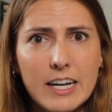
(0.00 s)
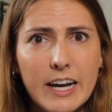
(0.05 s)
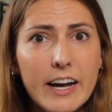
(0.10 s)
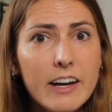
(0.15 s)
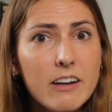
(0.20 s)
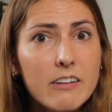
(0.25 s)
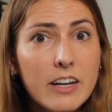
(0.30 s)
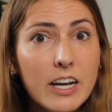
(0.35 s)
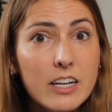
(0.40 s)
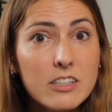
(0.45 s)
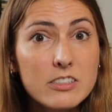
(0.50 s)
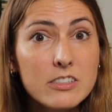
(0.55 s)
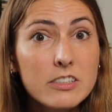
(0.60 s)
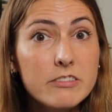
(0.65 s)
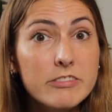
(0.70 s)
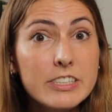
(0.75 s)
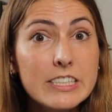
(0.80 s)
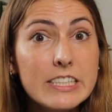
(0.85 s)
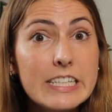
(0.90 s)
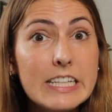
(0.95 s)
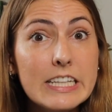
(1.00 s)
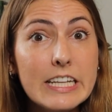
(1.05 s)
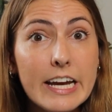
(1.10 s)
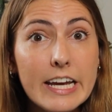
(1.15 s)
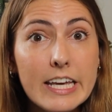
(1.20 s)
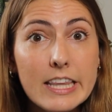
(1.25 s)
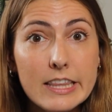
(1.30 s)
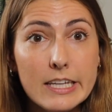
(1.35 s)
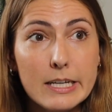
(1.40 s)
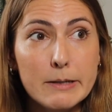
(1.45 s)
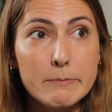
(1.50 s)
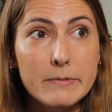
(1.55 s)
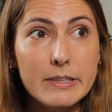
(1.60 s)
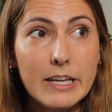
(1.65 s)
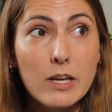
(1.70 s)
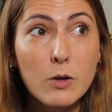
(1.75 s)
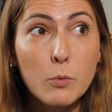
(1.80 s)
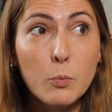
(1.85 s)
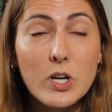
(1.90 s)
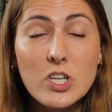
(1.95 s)
I don't actually really like them.
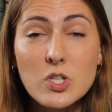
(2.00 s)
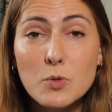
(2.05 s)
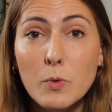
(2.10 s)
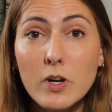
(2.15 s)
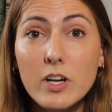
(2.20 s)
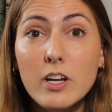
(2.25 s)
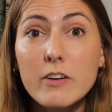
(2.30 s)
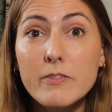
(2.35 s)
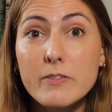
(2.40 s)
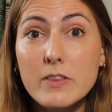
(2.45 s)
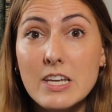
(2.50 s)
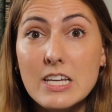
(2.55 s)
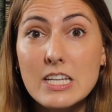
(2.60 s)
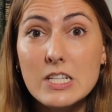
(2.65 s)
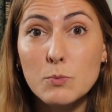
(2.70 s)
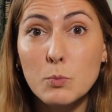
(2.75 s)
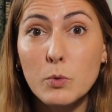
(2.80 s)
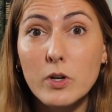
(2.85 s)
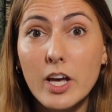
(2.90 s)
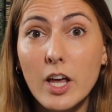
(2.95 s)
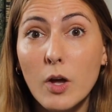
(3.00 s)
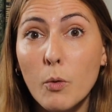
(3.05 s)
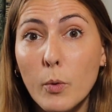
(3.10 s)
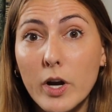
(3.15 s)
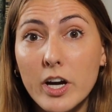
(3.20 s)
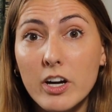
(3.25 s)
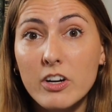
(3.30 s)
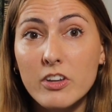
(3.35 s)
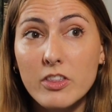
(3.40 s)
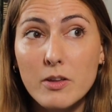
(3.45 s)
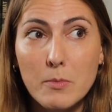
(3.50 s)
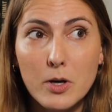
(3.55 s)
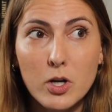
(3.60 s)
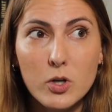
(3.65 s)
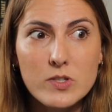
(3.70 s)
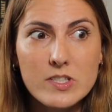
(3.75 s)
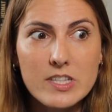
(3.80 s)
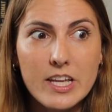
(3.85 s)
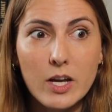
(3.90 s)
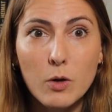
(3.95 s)
Like, which one of these would I wear the
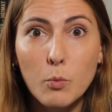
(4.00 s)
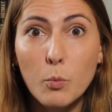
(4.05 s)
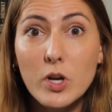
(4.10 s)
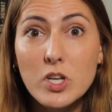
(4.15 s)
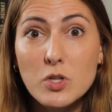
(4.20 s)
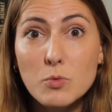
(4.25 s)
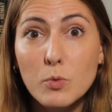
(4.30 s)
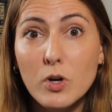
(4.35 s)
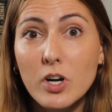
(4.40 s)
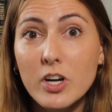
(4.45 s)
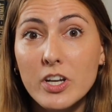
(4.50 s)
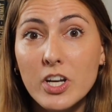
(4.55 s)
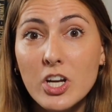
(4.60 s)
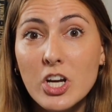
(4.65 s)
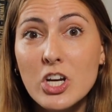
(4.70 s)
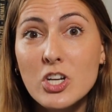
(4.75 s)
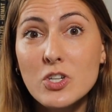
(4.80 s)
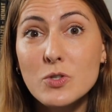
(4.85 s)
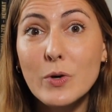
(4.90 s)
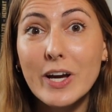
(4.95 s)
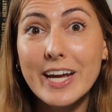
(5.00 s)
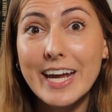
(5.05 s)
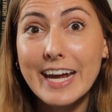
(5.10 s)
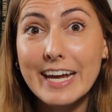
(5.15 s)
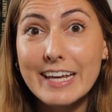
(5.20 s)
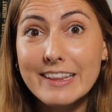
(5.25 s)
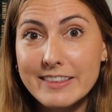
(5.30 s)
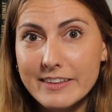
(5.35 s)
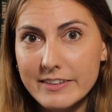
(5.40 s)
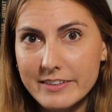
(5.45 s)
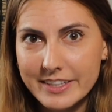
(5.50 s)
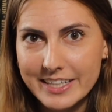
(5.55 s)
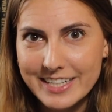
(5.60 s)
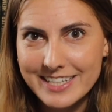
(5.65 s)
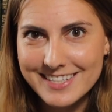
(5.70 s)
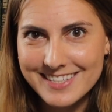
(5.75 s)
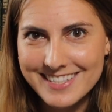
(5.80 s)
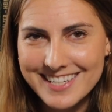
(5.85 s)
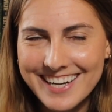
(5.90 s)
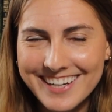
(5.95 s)
most? Like, which one do I hate the
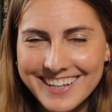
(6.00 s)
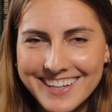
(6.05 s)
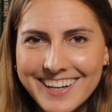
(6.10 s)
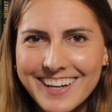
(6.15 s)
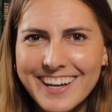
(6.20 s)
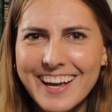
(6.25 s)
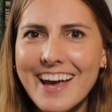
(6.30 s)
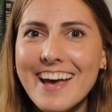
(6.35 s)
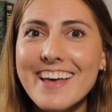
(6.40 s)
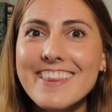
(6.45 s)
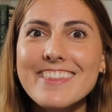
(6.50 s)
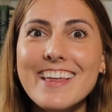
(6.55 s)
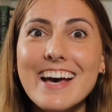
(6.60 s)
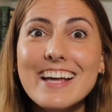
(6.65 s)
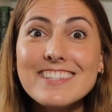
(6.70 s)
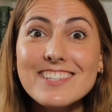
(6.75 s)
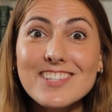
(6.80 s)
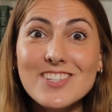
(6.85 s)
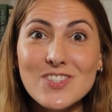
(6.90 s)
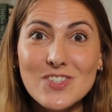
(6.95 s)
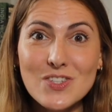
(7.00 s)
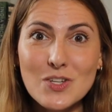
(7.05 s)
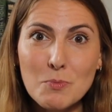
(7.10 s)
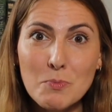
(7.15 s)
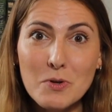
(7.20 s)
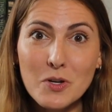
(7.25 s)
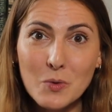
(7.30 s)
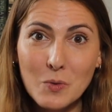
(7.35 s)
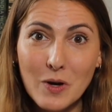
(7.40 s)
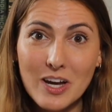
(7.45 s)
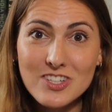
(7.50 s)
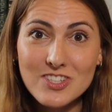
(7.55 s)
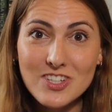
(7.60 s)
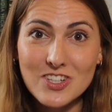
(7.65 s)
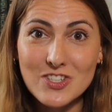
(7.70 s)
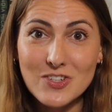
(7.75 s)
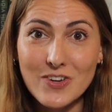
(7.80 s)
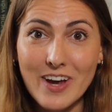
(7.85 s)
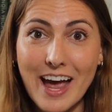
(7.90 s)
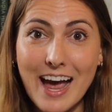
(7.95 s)
least? And that's a stupid
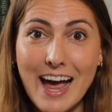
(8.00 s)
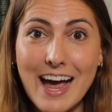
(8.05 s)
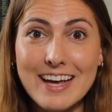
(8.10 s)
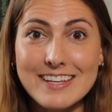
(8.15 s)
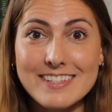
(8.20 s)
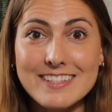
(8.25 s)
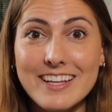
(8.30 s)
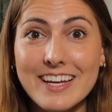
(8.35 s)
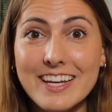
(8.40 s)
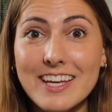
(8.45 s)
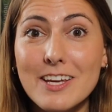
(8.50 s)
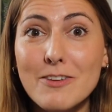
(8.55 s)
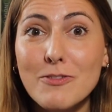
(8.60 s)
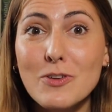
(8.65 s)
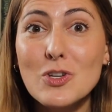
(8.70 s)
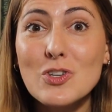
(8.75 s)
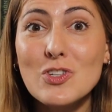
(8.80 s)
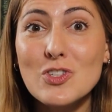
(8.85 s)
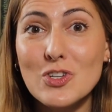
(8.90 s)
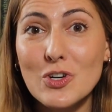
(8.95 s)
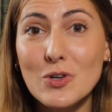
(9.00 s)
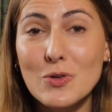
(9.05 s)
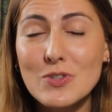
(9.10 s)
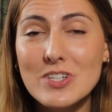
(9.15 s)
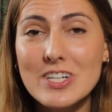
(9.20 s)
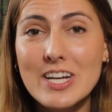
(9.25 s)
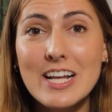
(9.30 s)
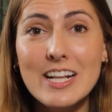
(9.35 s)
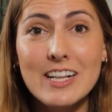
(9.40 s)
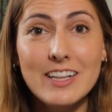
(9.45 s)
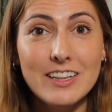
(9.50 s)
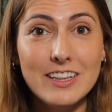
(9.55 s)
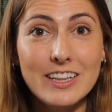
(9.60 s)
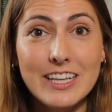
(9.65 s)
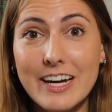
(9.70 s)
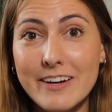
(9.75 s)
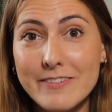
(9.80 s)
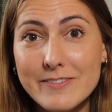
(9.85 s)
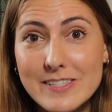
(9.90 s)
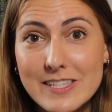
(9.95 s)
question to ask. Like, if you don't
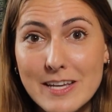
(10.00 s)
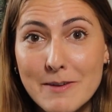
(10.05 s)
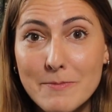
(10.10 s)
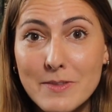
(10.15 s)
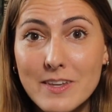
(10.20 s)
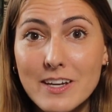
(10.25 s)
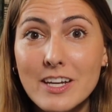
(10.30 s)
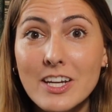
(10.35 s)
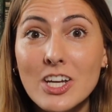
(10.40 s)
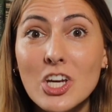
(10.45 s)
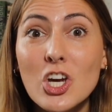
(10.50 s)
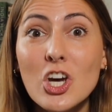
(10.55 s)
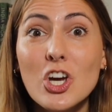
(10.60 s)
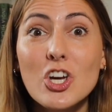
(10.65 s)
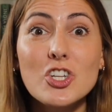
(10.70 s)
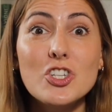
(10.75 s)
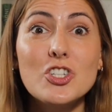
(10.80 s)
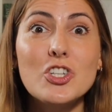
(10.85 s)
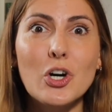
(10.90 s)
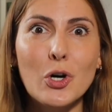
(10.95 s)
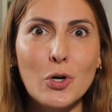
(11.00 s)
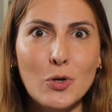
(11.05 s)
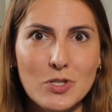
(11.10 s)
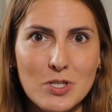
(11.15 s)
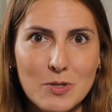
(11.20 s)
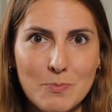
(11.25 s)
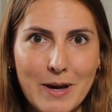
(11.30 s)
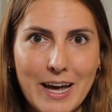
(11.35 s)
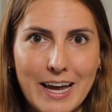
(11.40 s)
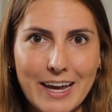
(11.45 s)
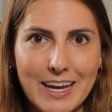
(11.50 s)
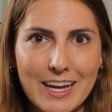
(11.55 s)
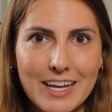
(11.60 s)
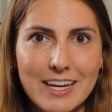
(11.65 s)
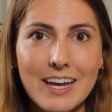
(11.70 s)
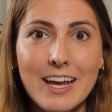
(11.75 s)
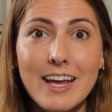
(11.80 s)
love something, don't buy it.